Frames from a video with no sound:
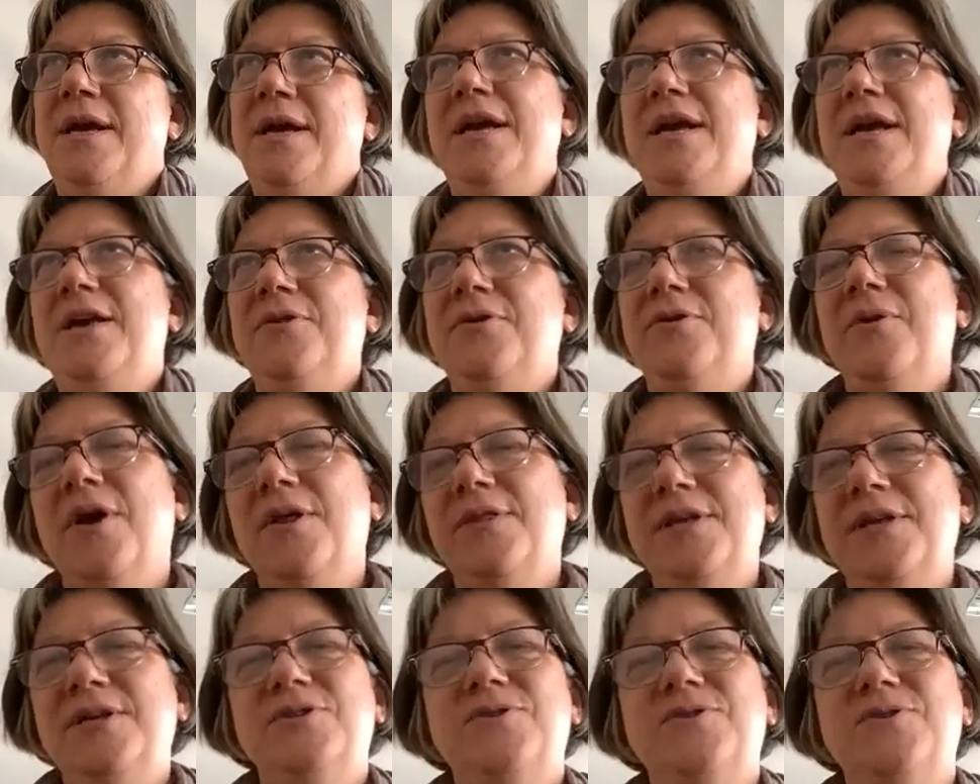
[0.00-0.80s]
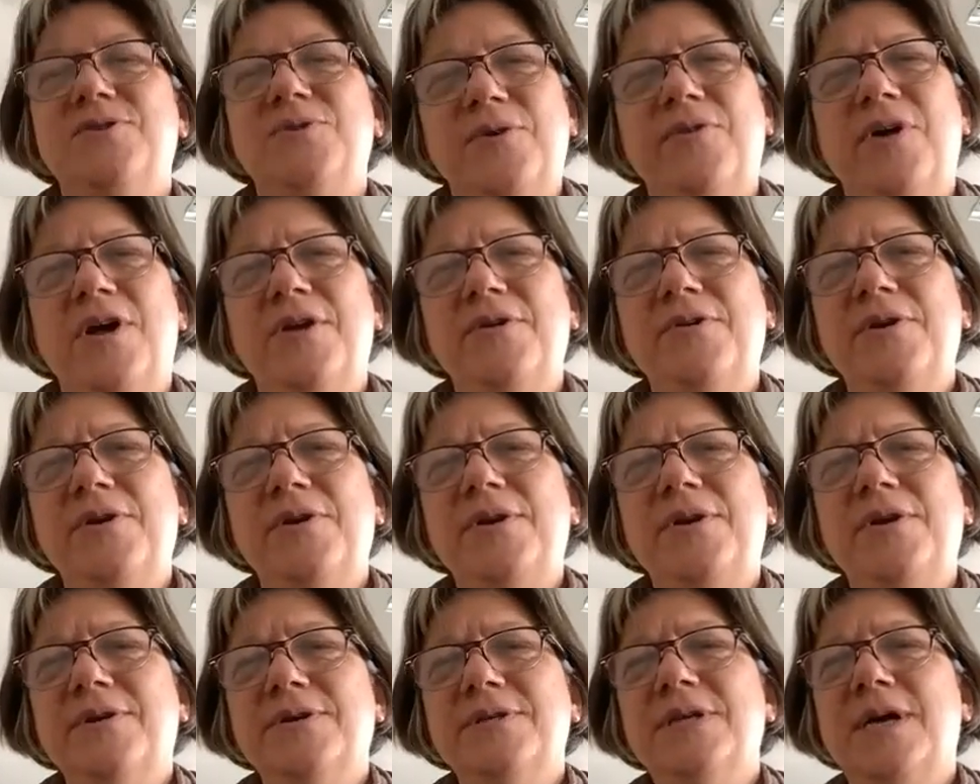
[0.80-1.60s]
either on these sort of
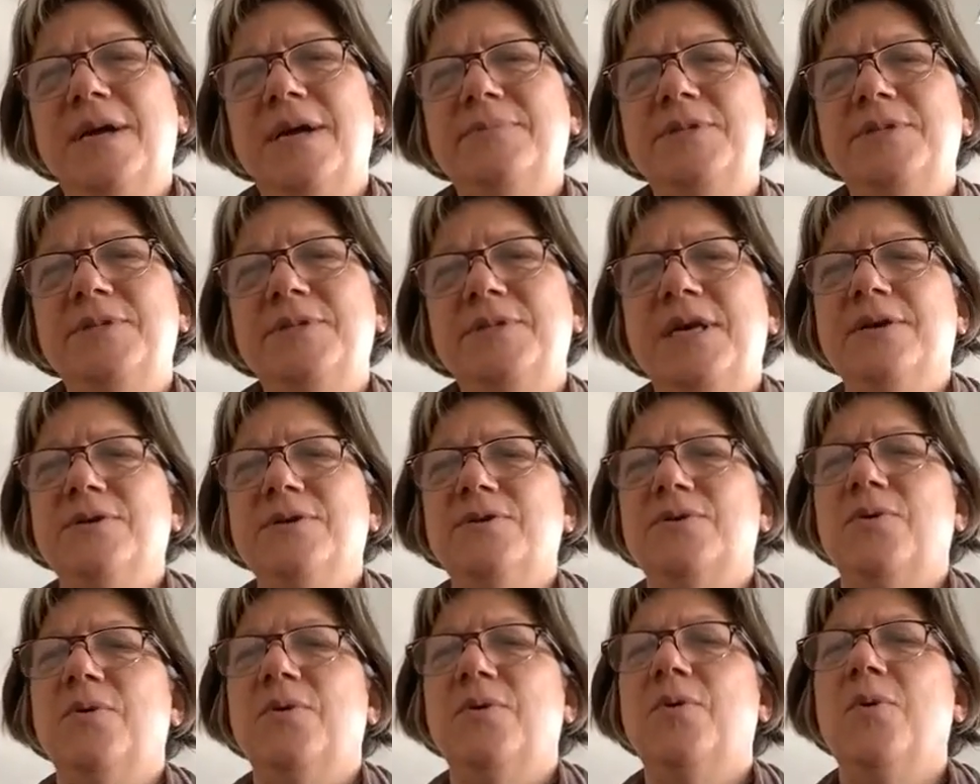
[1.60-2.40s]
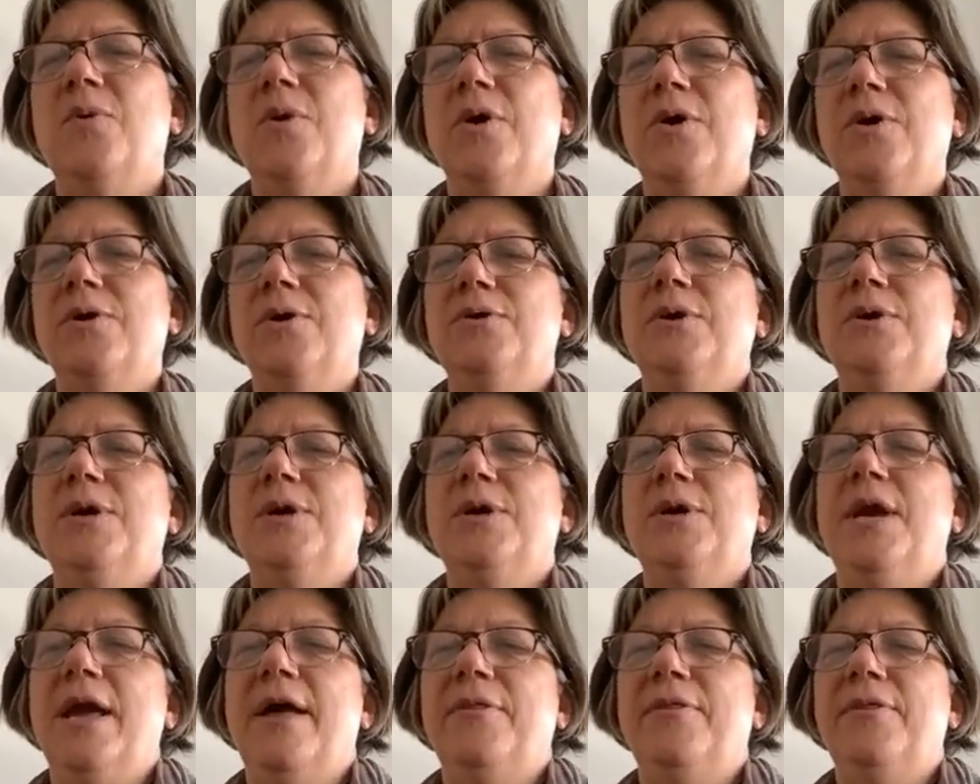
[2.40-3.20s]
100-year timescales or
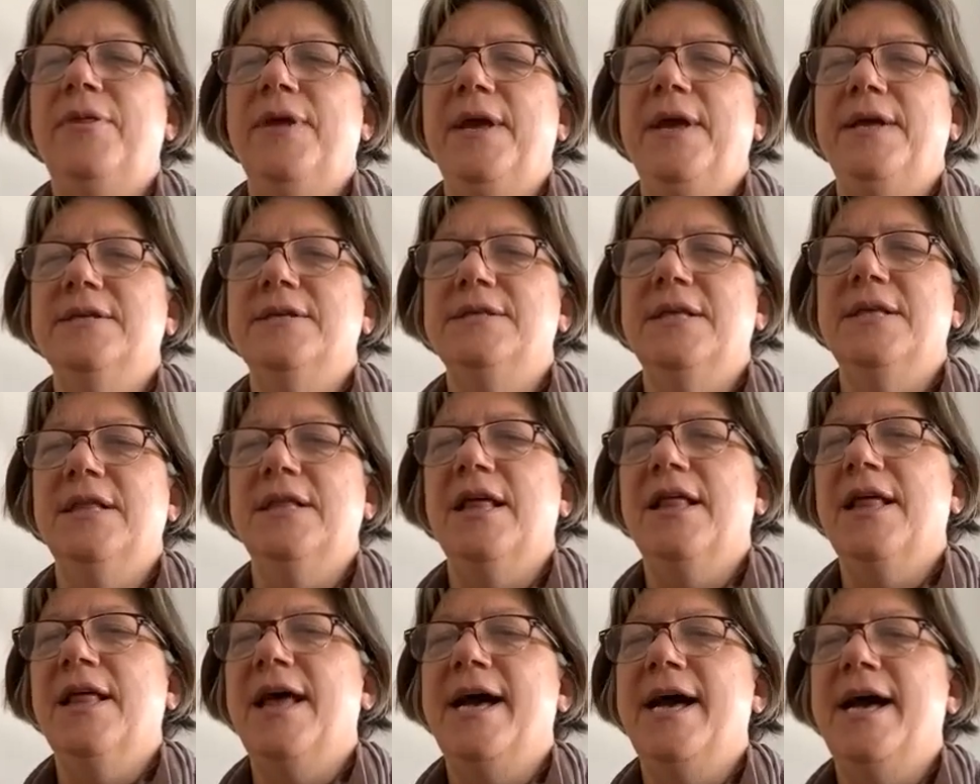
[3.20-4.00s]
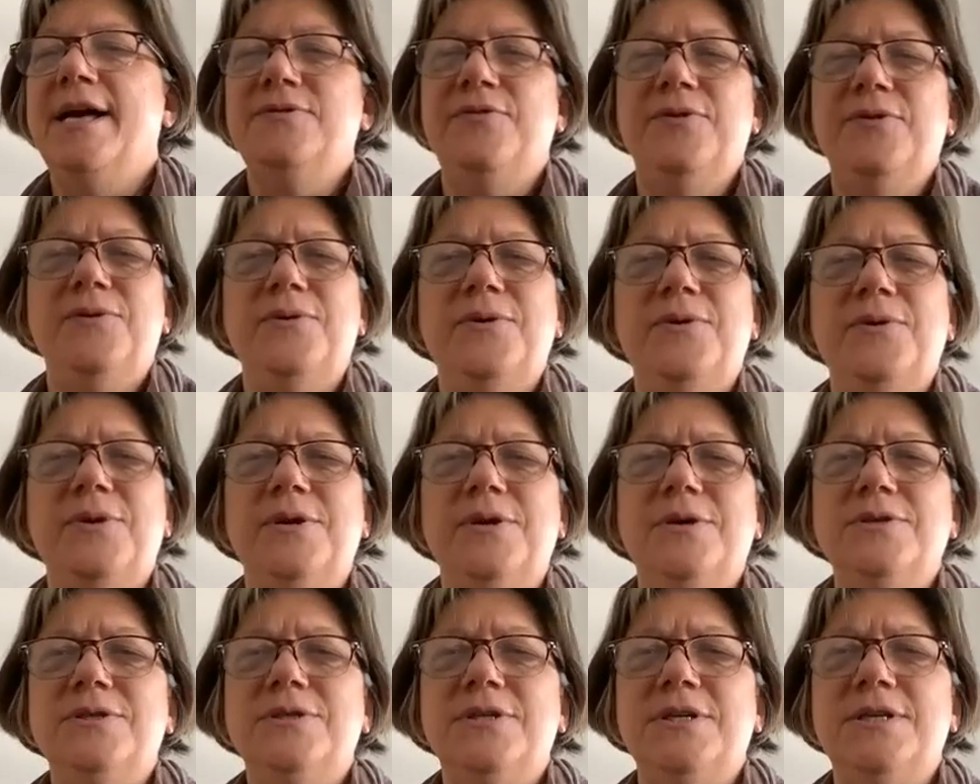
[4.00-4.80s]
looking at things in the last few
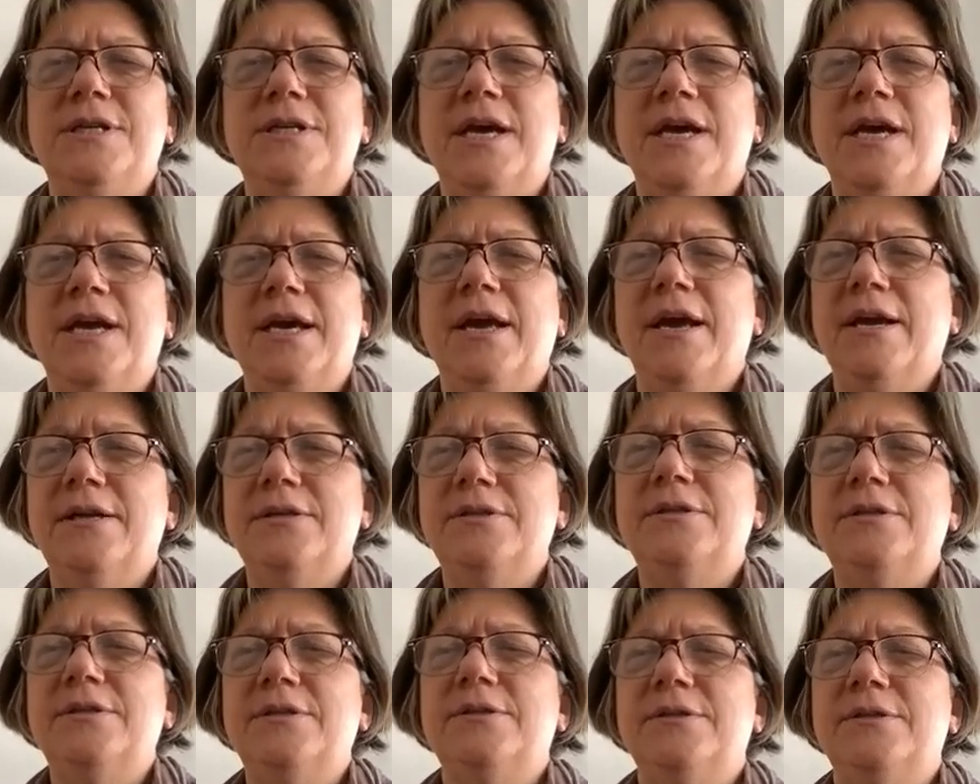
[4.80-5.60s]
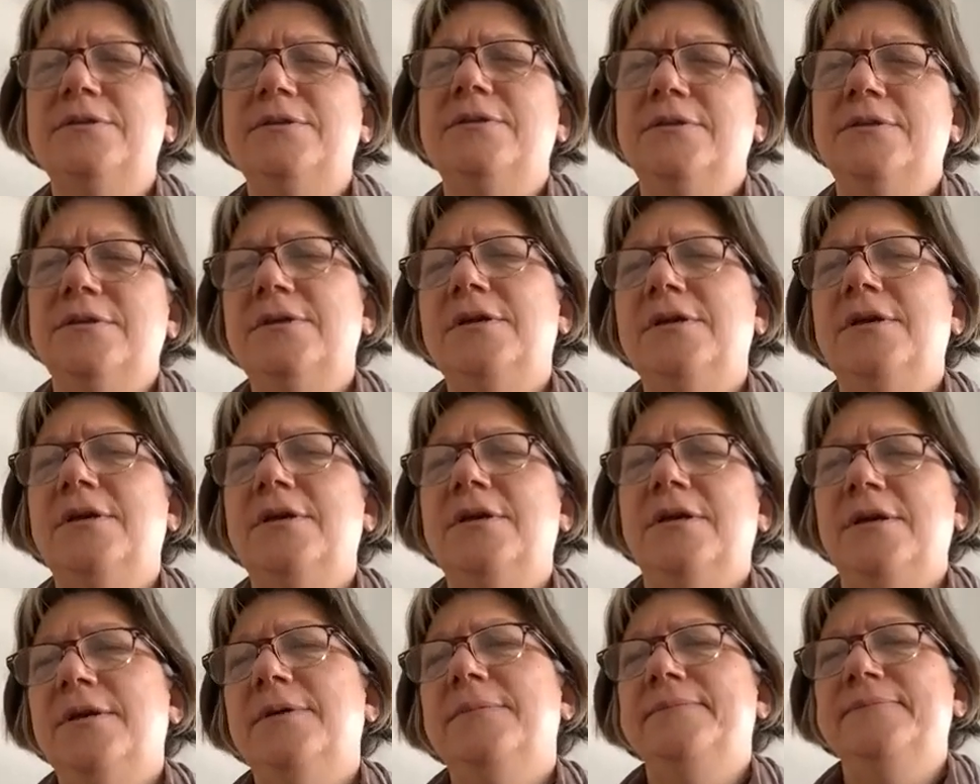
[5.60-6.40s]
years to decades.
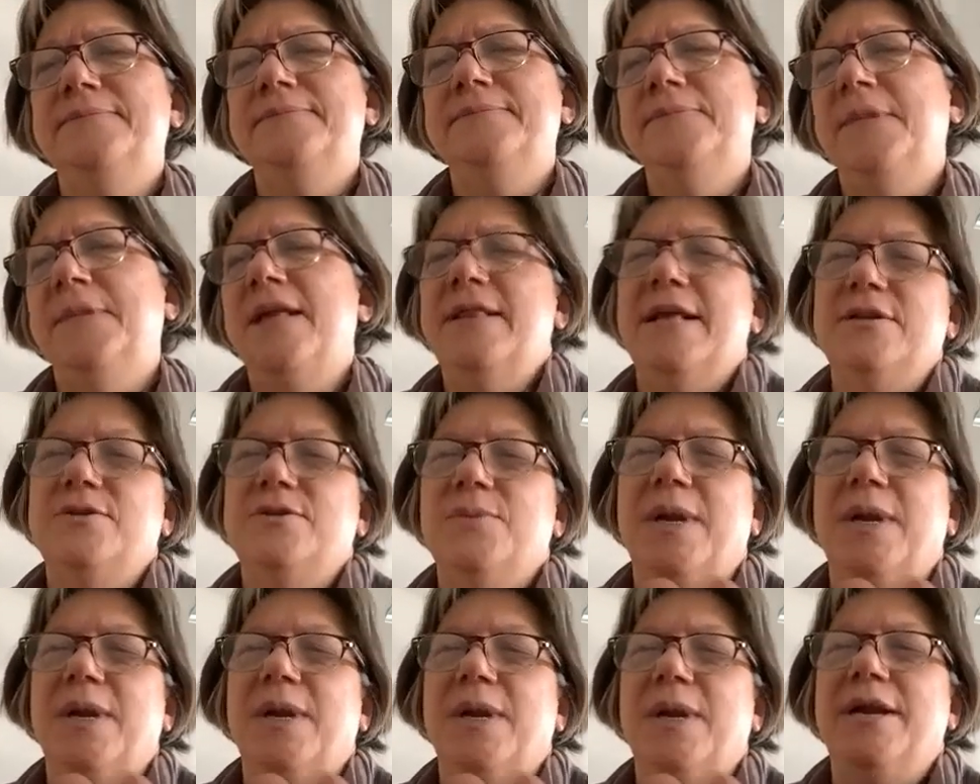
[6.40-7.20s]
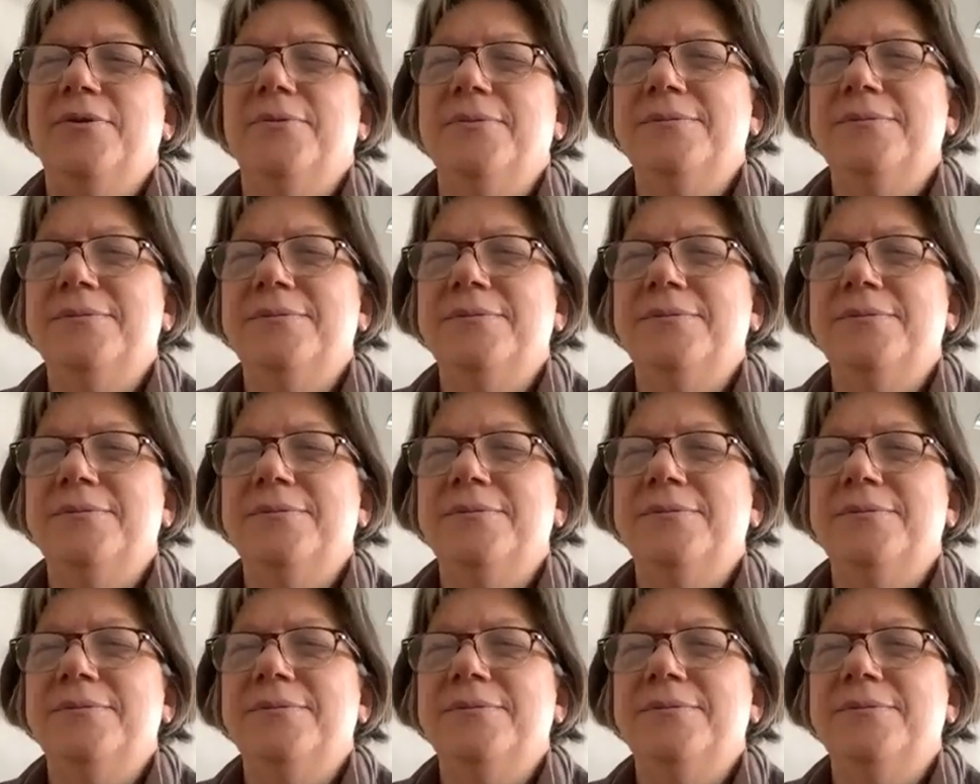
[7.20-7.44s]
And that's what I do.